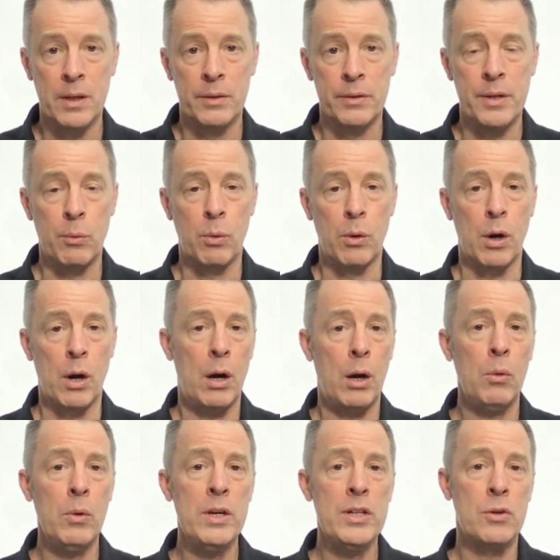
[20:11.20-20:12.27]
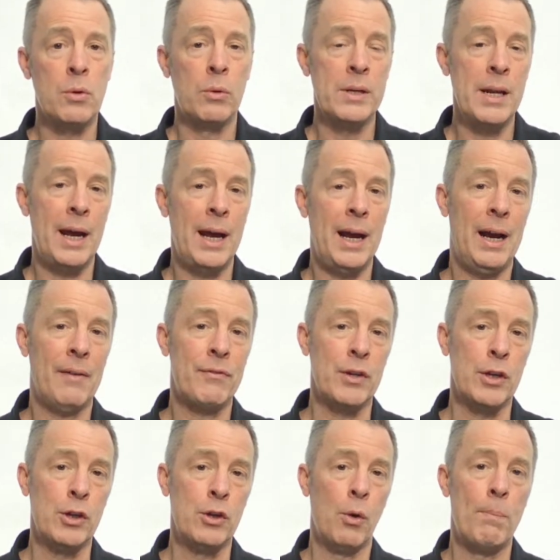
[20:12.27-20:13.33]
that we're always going to have
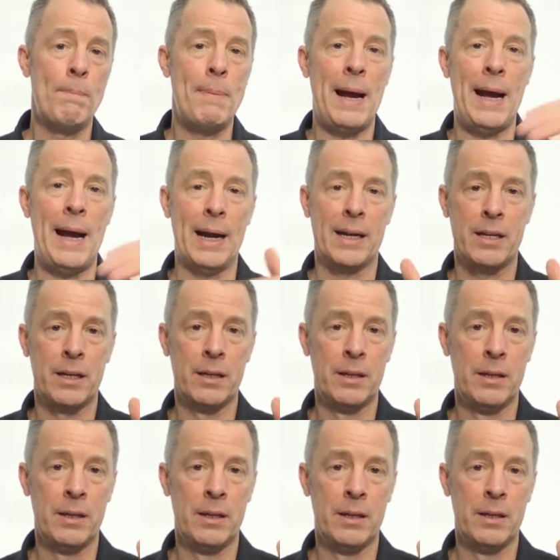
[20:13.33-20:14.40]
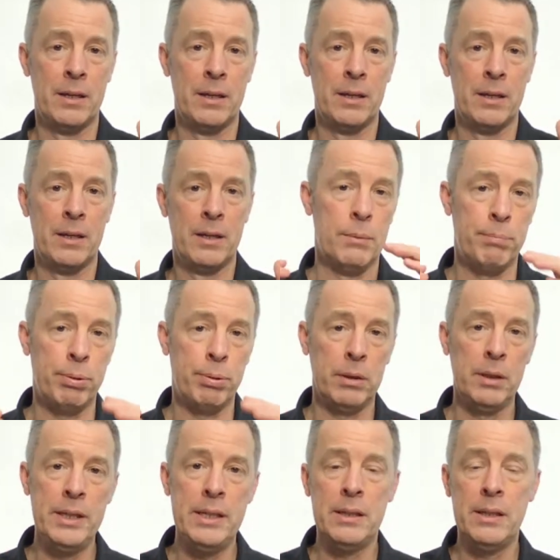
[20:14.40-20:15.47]
to go back to a
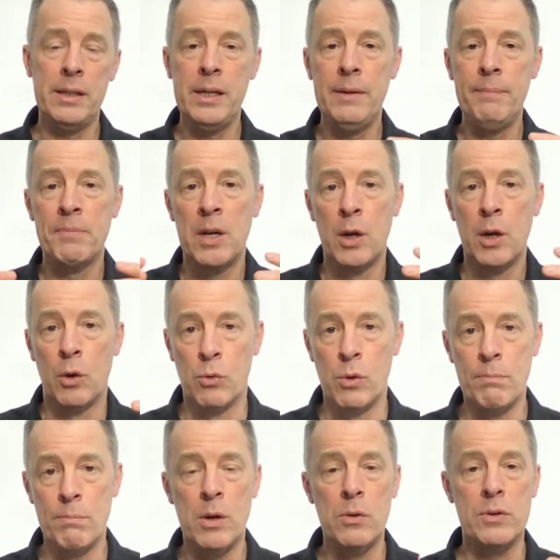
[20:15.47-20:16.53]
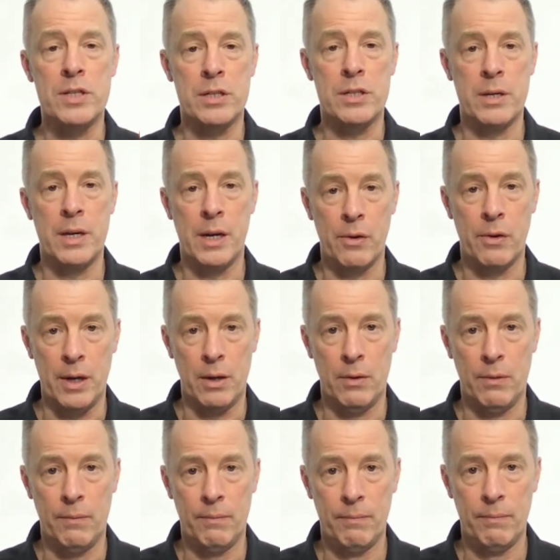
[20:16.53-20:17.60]
completely remote
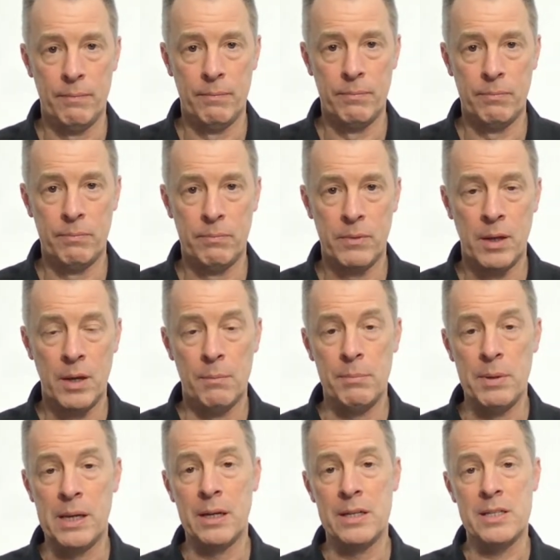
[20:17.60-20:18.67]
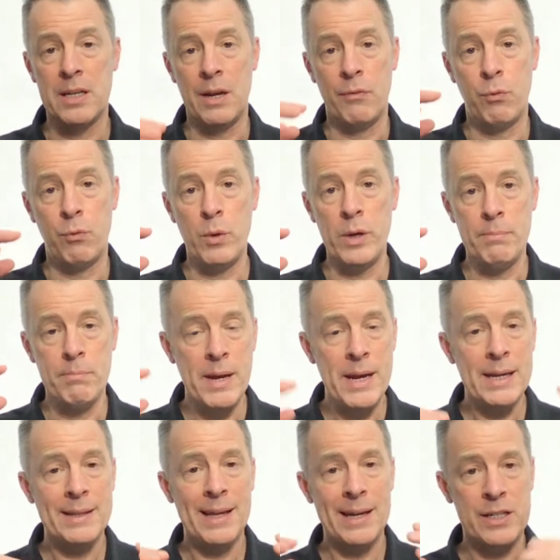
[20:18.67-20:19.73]
scenario. Because if we
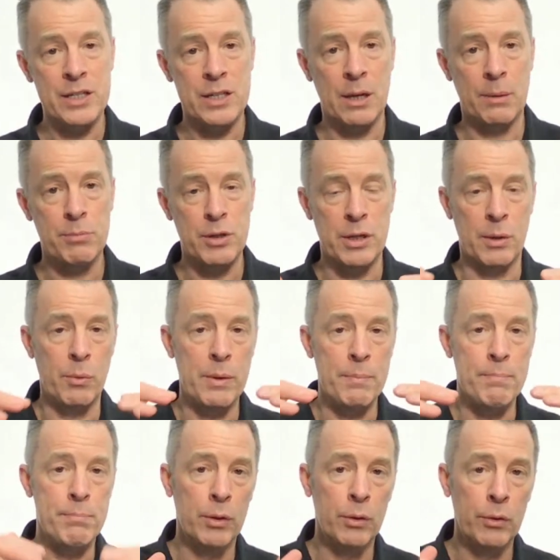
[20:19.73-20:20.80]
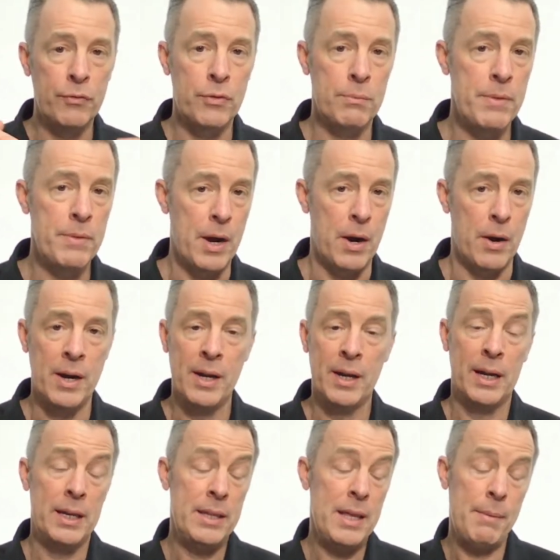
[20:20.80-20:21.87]
make that assumption and we build from there,
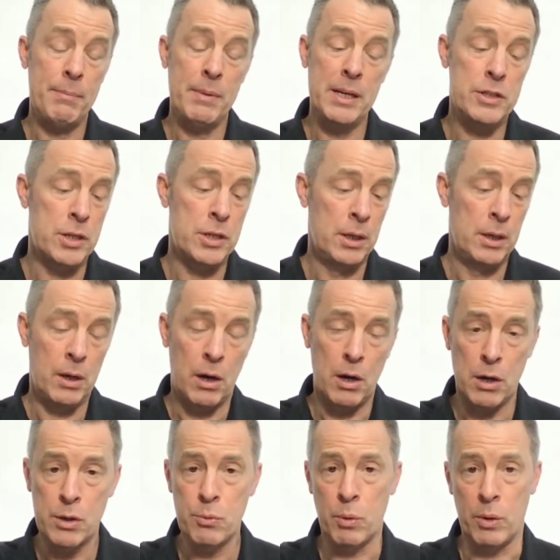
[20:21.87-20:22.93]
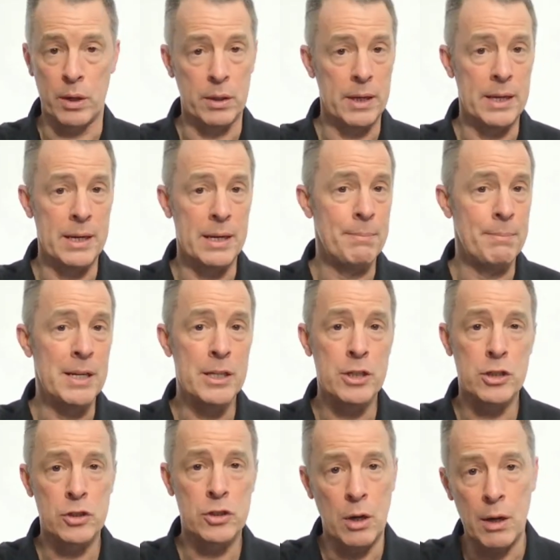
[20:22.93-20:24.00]
and that means hardware, and it means
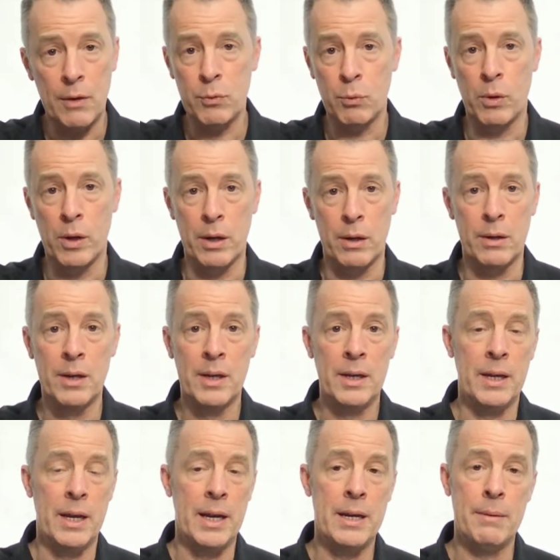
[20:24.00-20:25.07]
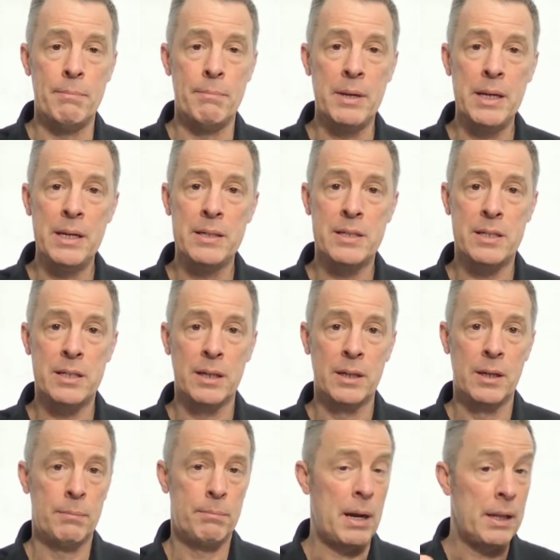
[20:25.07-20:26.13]
software, and it means
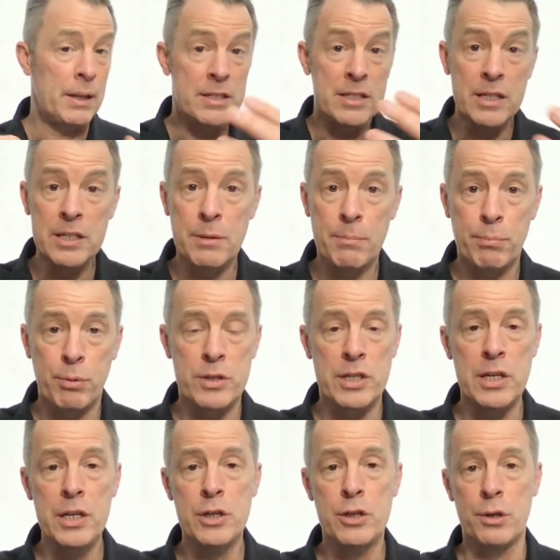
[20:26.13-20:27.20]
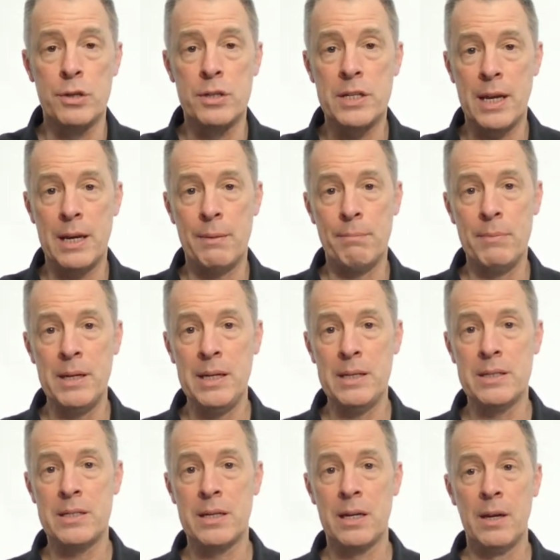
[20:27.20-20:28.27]
policies and procedures, and it
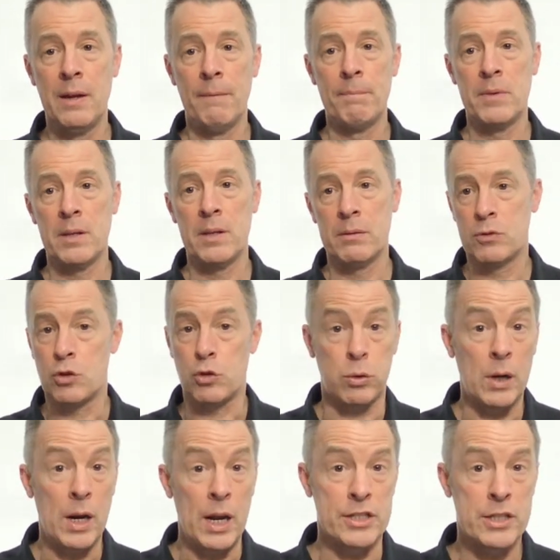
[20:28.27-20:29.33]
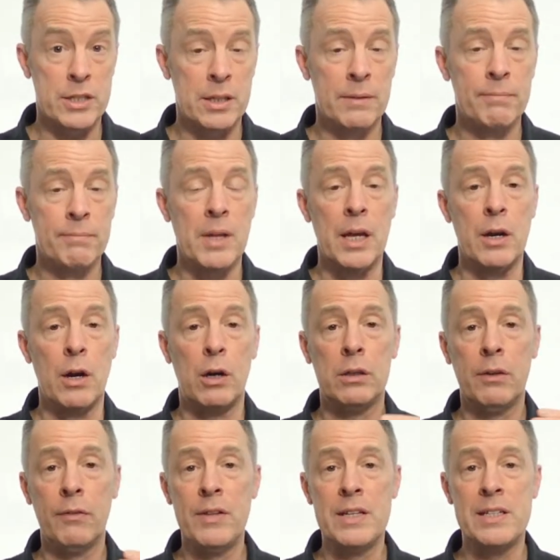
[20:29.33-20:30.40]
means trust and
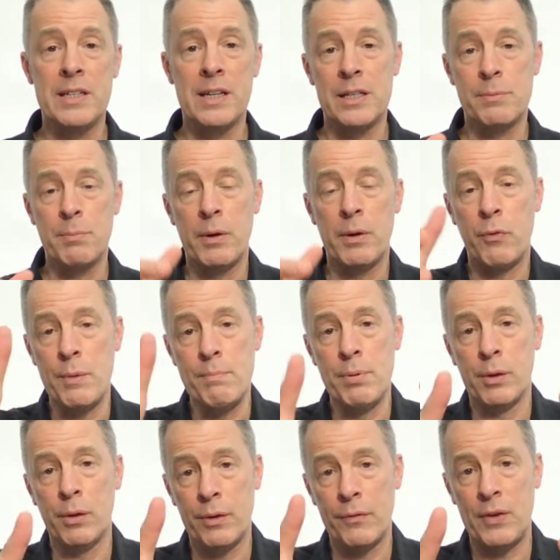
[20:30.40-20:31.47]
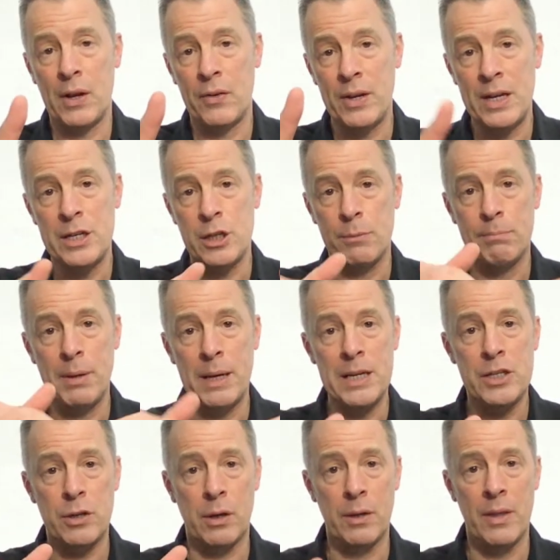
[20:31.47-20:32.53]
all of these things. But if we build a foundation
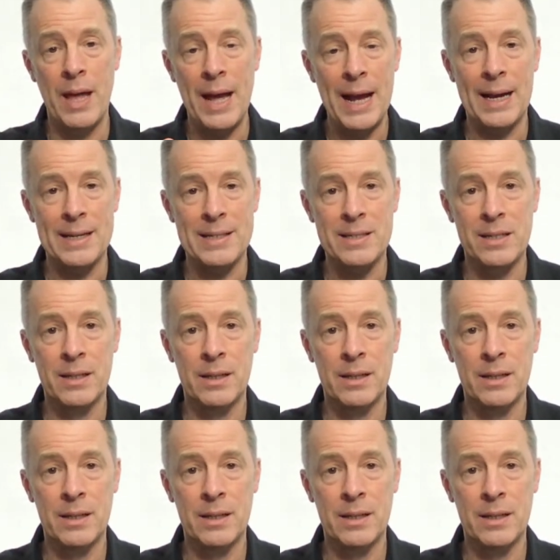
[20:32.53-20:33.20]
based on that,